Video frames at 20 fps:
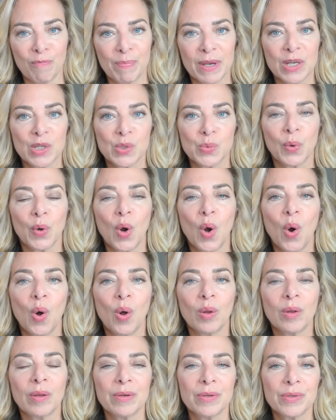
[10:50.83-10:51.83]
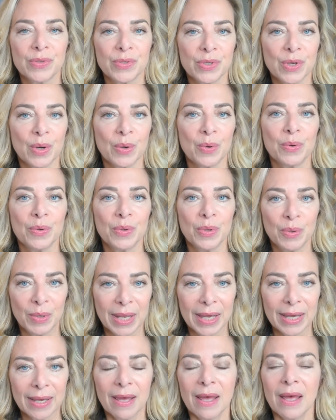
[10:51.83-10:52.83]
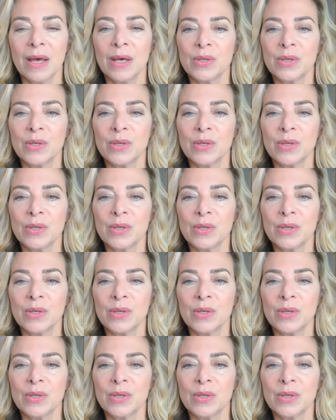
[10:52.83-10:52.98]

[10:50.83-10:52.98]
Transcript: because we're all so unique.